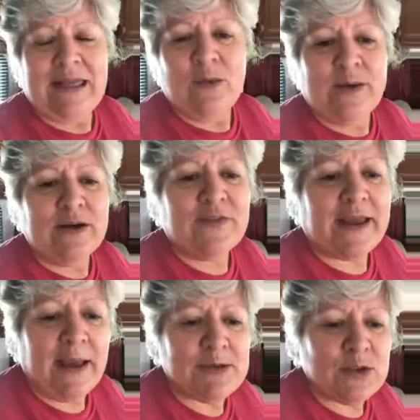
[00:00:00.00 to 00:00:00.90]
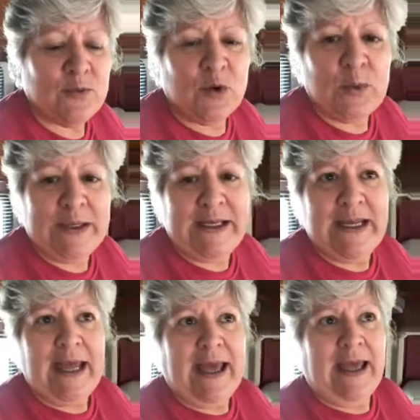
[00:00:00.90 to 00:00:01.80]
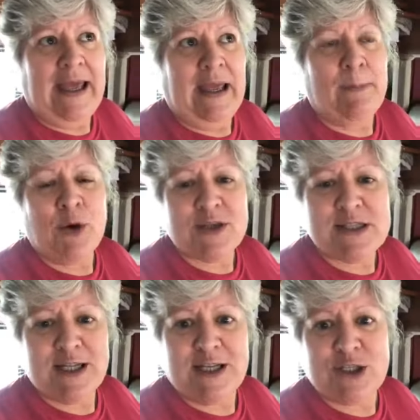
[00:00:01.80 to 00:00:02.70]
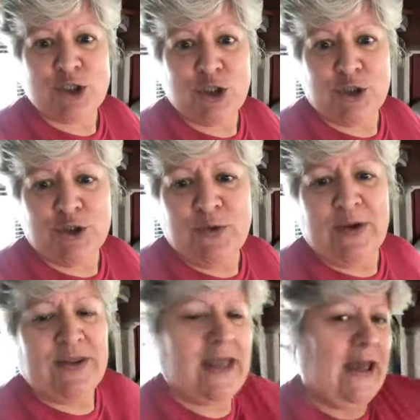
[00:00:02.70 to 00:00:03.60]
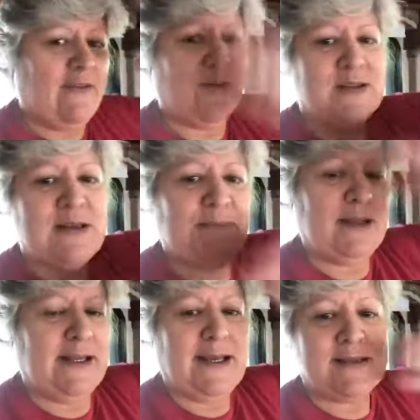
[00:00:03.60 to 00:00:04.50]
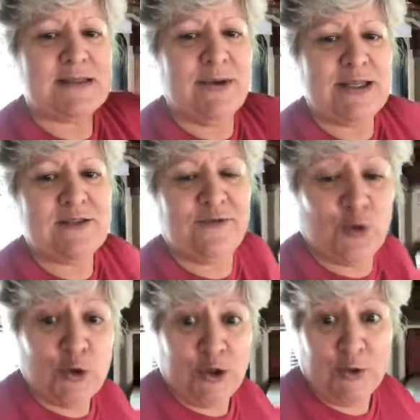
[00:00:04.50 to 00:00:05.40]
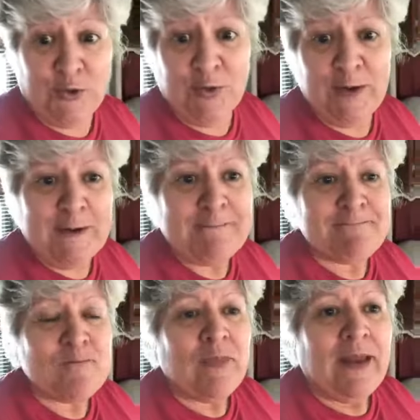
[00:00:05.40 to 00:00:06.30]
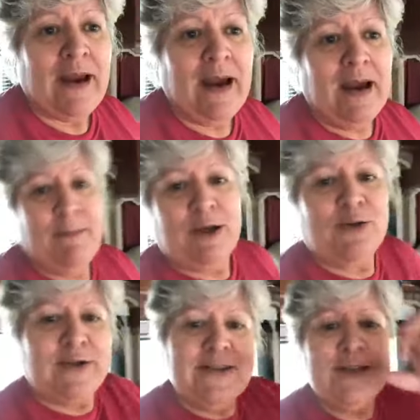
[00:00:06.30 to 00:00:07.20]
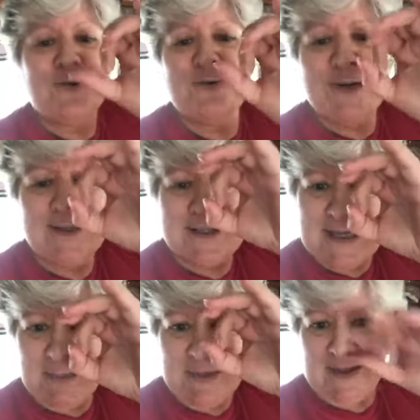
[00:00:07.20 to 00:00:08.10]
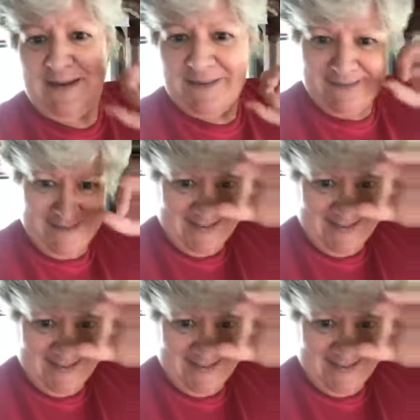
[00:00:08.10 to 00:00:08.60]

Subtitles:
And the winner of the caption will win a personalized journal where the cover is completely customized for you. Including the little round snap thing.